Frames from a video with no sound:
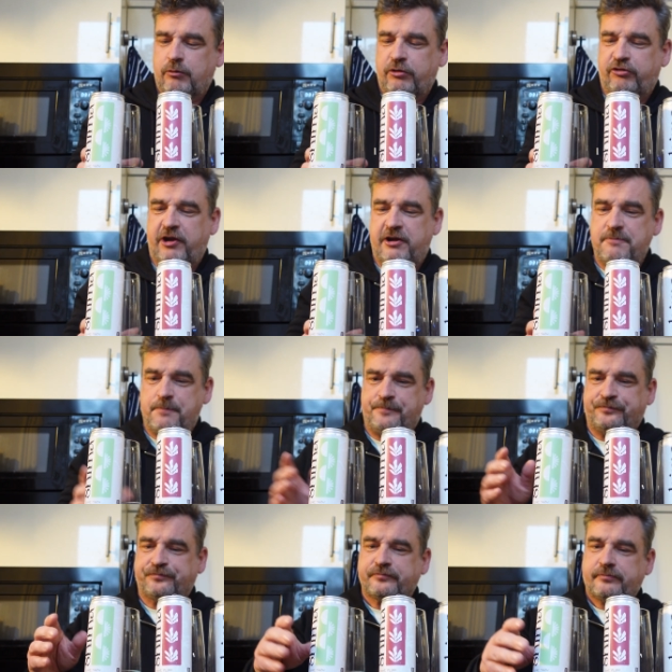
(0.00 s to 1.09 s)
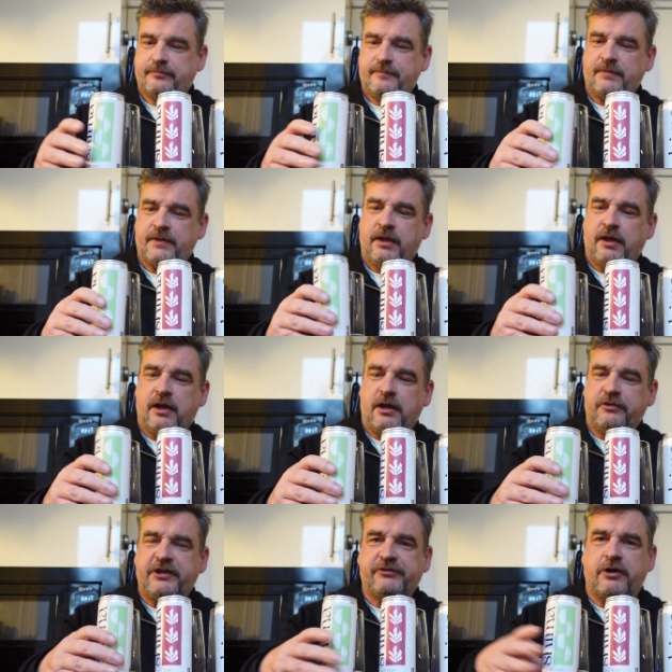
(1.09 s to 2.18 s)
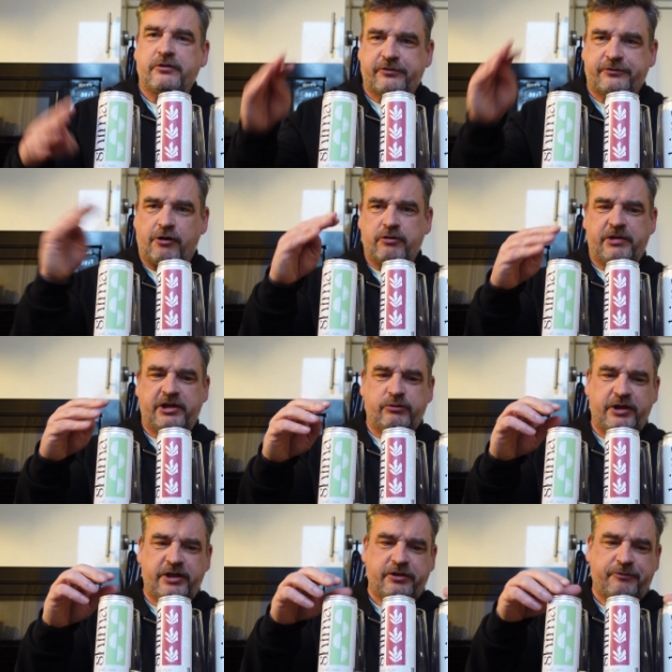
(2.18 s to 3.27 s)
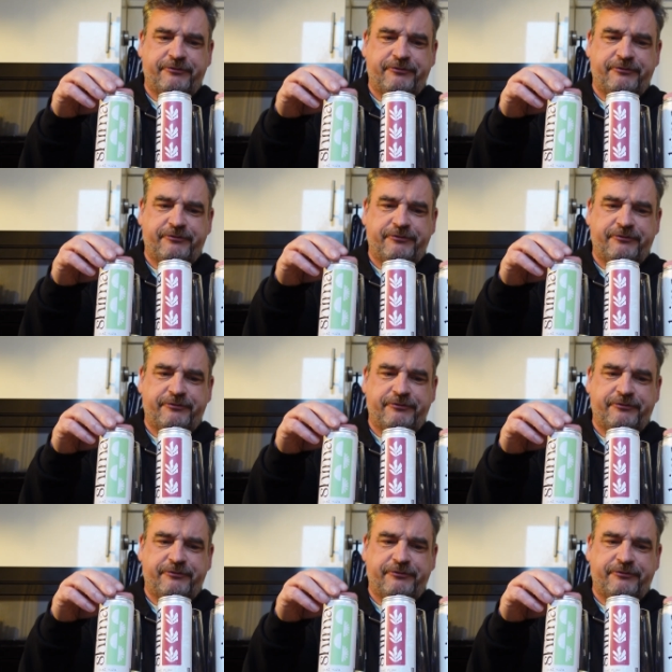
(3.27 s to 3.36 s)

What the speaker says: gin. These aren't strong, by the way, they're